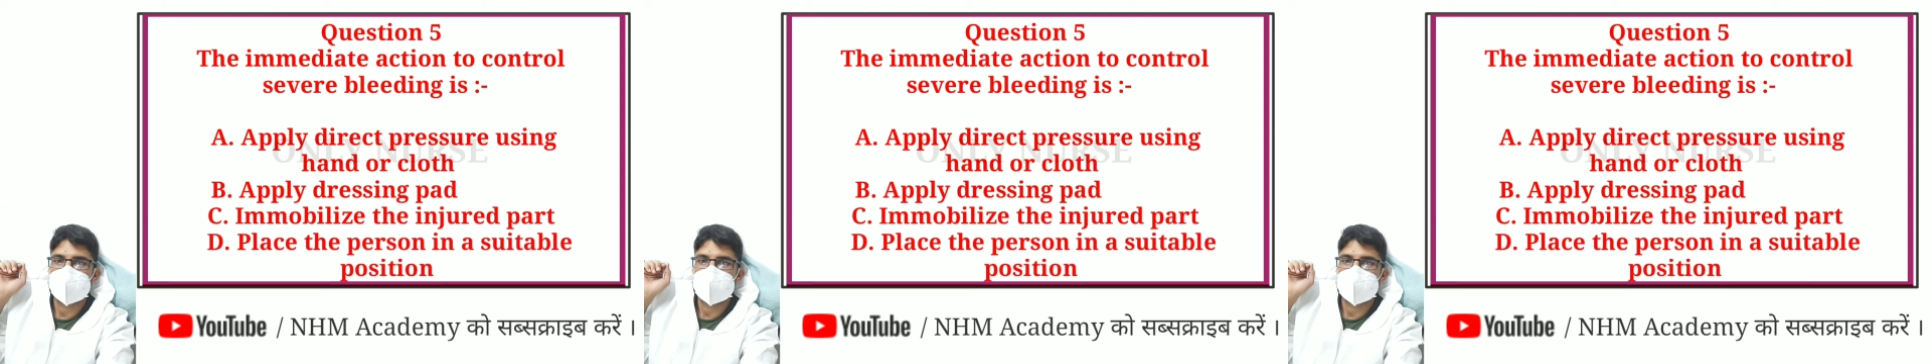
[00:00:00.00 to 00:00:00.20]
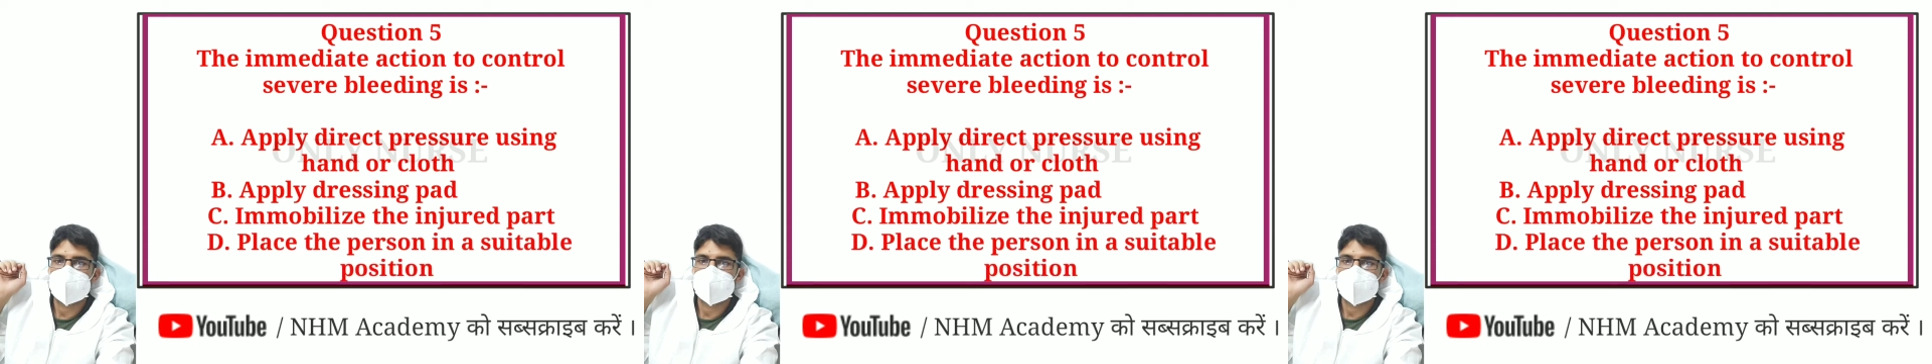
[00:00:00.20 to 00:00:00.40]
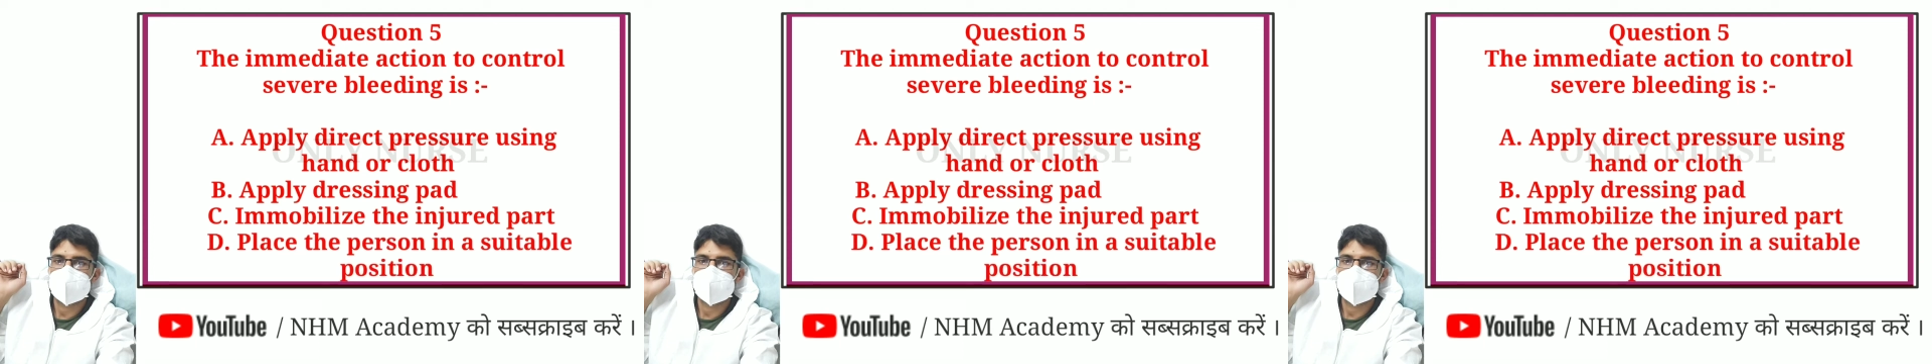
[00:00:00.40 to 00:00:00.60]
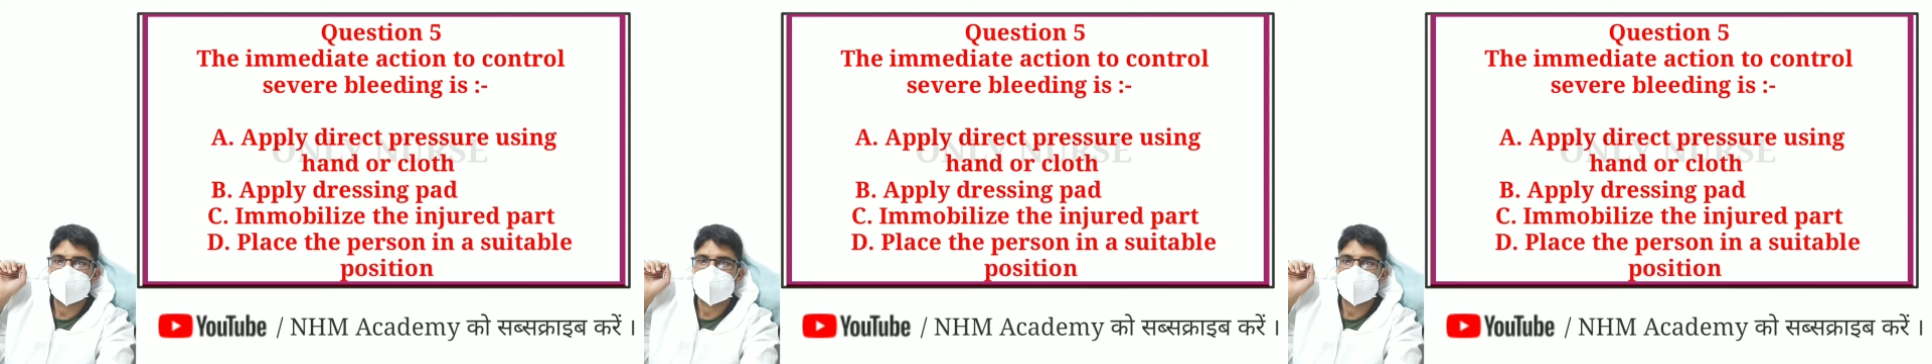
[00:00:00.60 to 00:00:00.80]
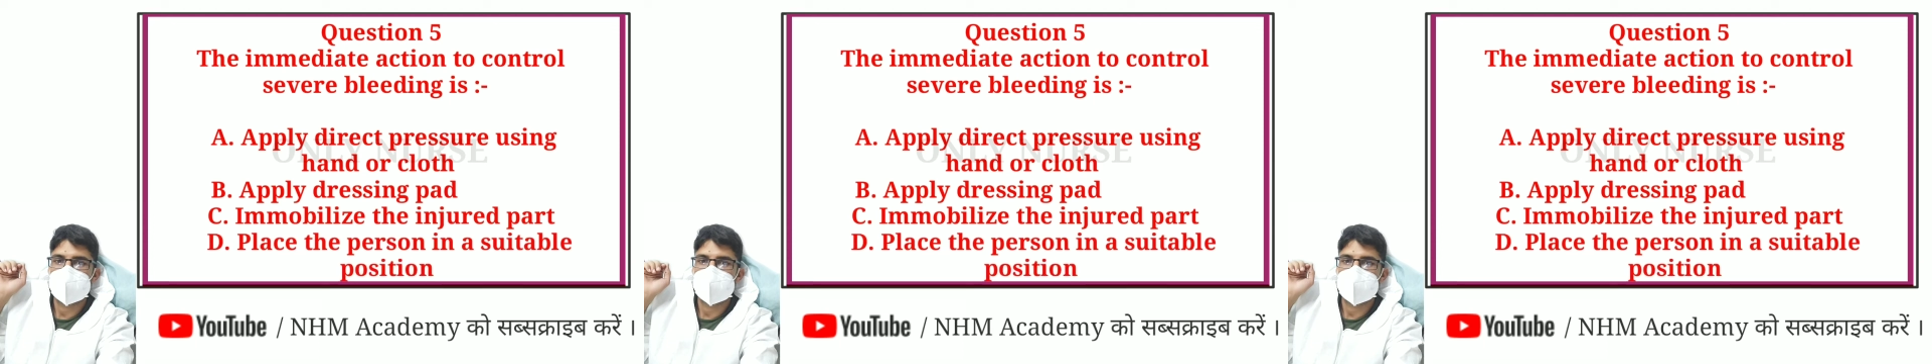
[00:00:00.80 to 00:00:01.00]
the injured
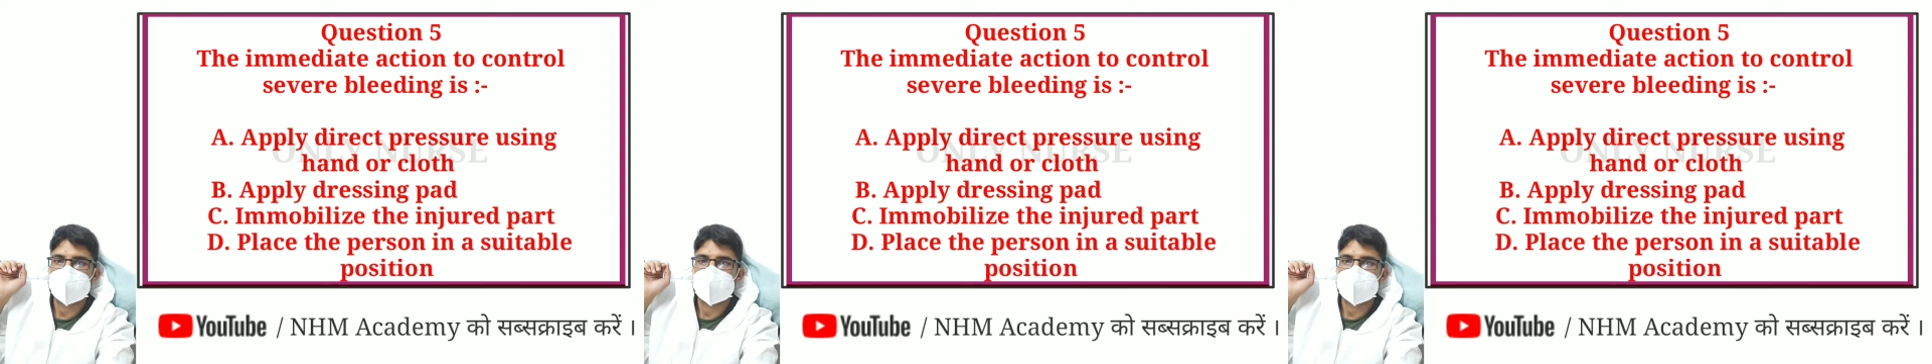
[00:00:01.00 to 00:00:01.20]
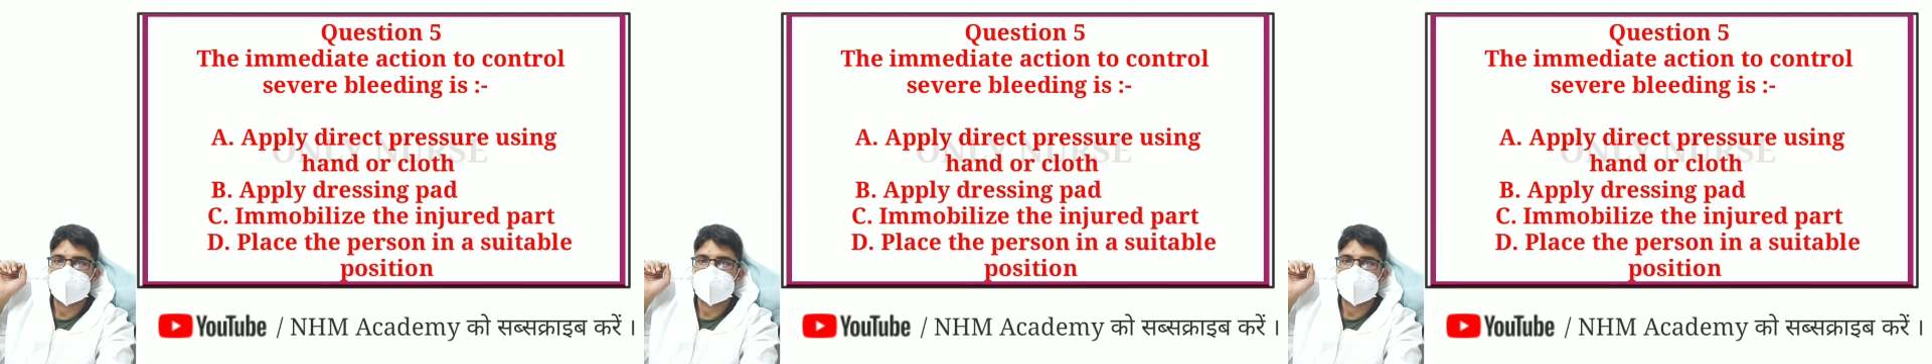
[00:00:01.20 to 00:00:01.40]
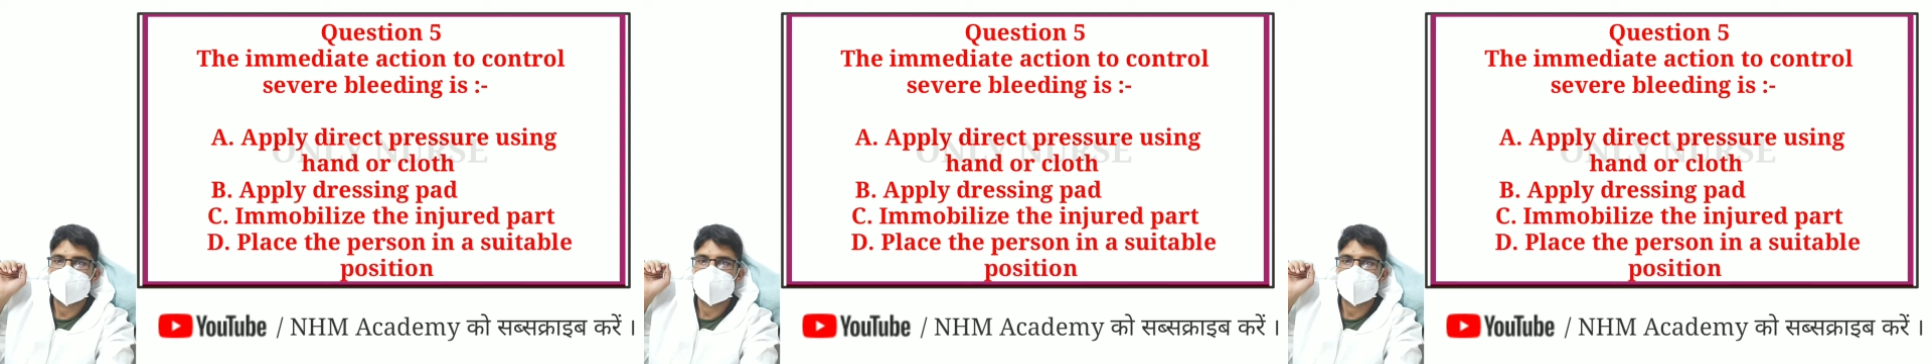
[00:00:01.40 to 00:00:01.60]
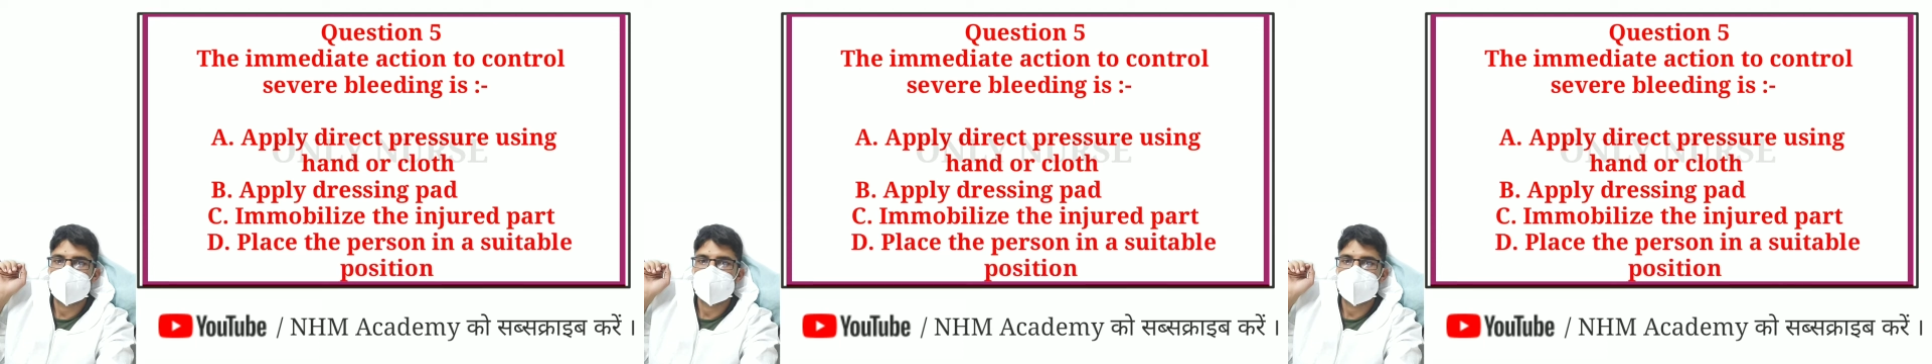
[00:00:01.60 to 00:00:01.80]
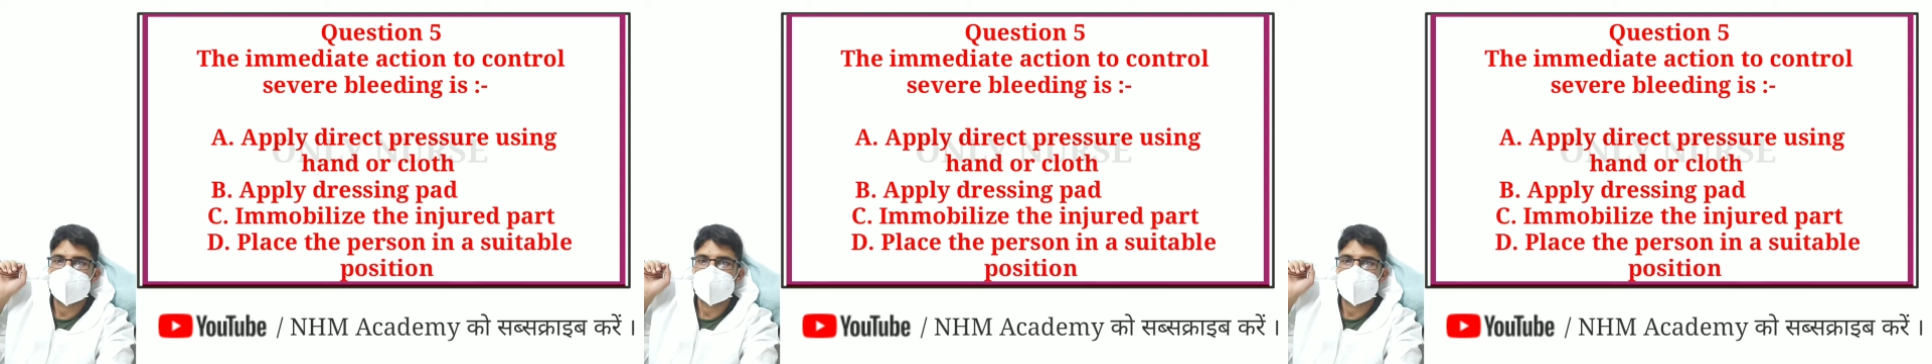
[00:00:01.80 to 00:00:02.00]
part. D.
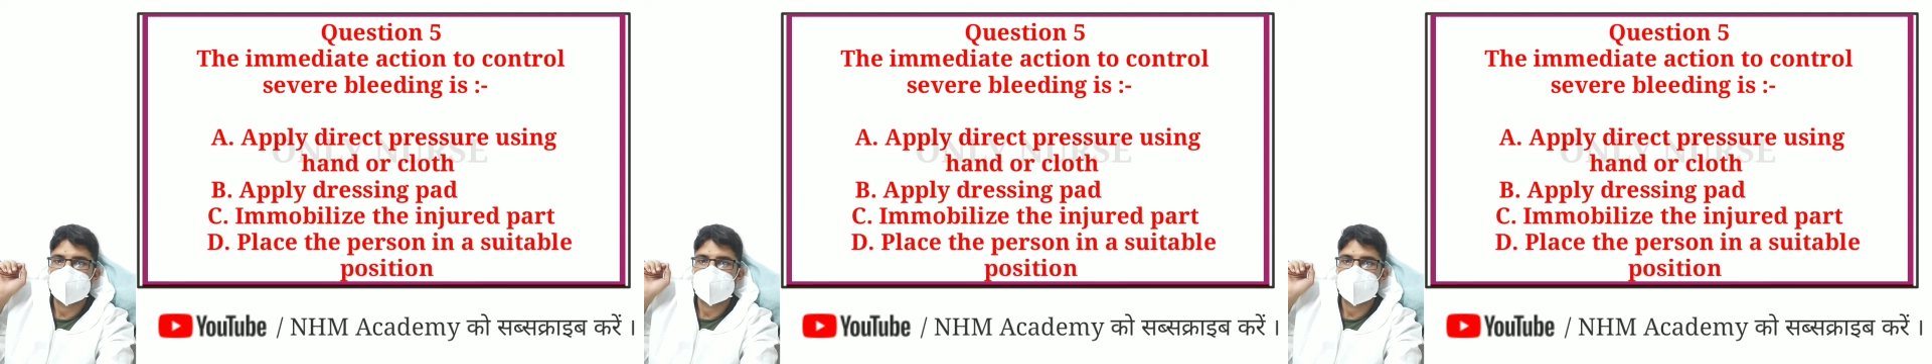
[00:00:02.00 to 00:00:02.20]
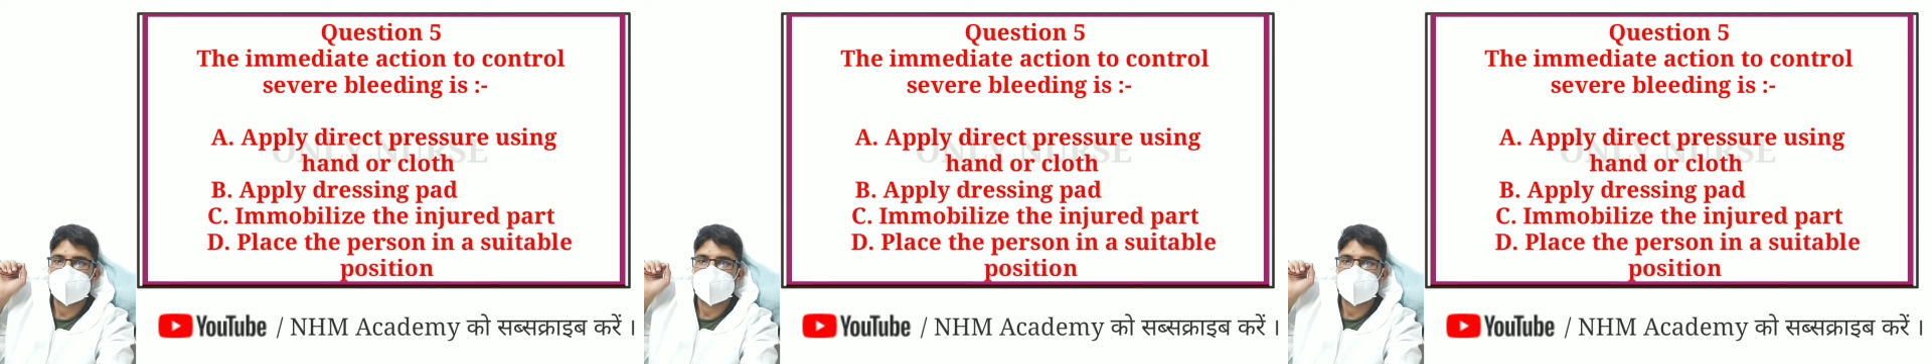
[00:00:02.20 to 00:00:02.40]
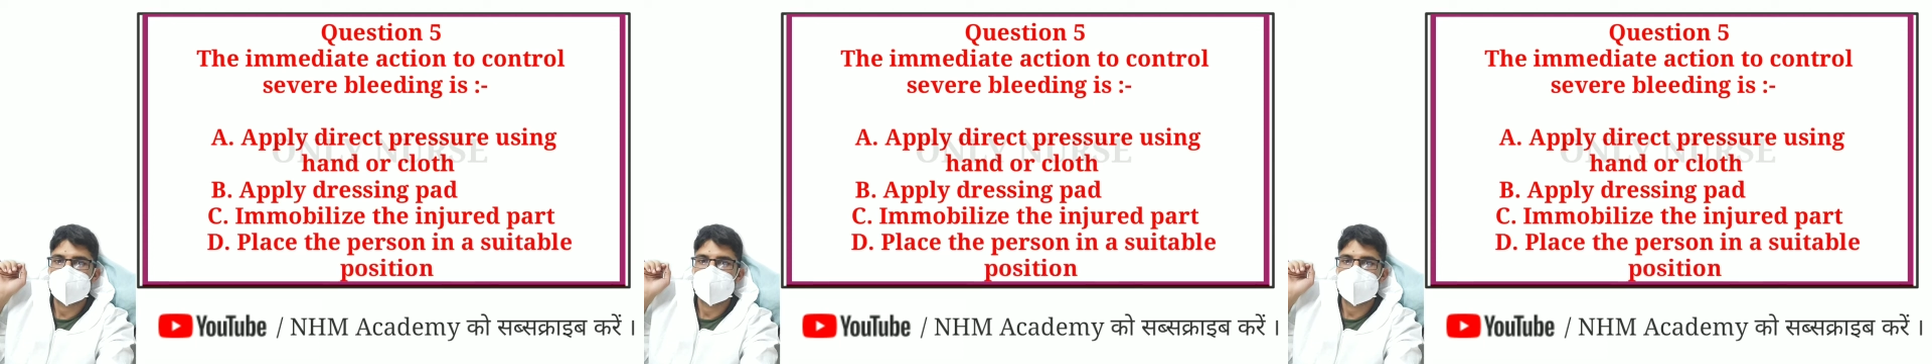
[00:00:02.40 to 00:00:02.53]
Place the person